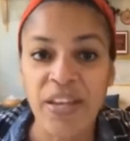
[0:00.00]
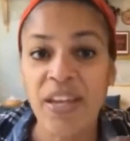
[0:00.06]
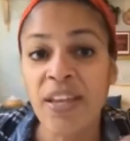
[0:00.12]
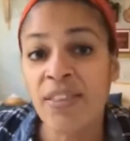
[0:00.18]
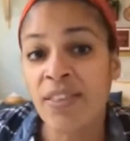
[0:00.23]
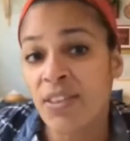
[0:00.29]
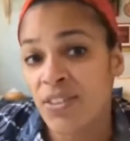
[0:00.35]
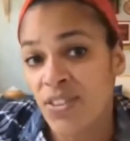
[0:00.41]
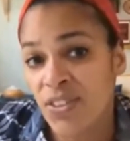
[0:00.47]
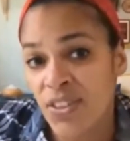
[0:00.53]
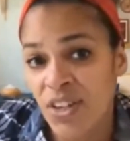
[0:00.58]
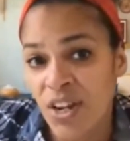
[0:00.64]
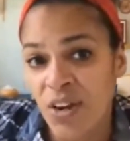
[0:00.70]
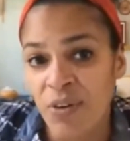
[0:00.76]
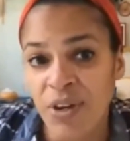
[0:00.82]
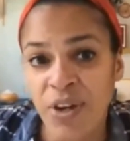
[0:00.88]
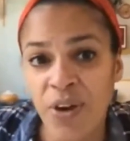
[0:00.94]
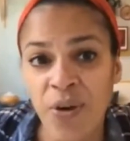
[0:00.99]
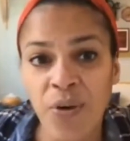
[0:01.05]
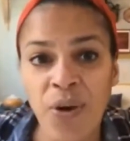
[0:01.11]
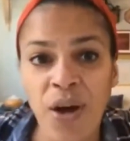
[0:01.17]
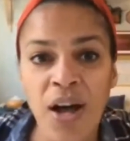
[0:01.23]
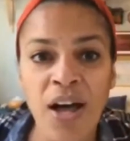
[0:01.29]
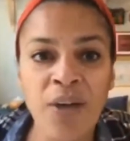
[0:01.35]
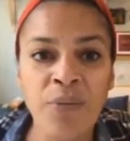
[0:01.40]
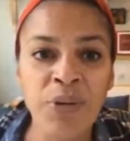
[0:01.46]
In this
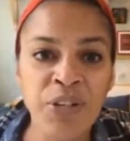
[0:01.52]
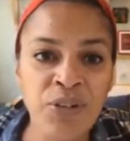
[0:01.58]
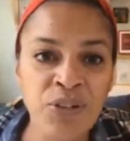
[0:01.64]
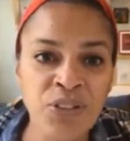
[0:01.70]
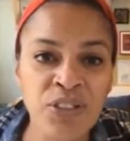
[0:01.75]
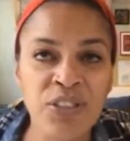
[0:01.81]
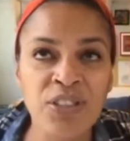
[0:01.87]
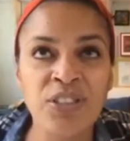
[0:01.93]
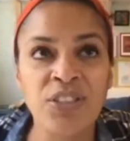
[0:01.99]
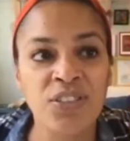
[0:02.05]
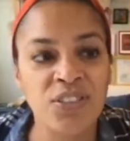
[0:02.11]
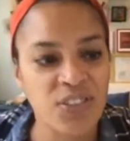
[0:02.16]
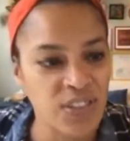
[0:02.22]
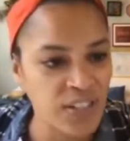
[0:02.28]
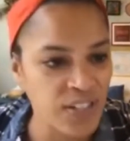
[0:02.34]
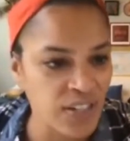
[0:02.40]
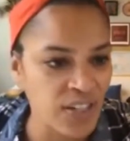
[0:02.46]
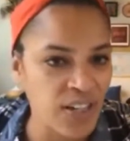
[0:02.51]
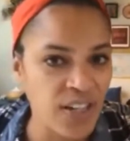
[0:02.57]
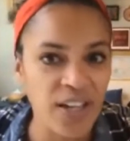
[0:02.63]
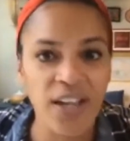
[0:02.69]
scenario, I would usually just sit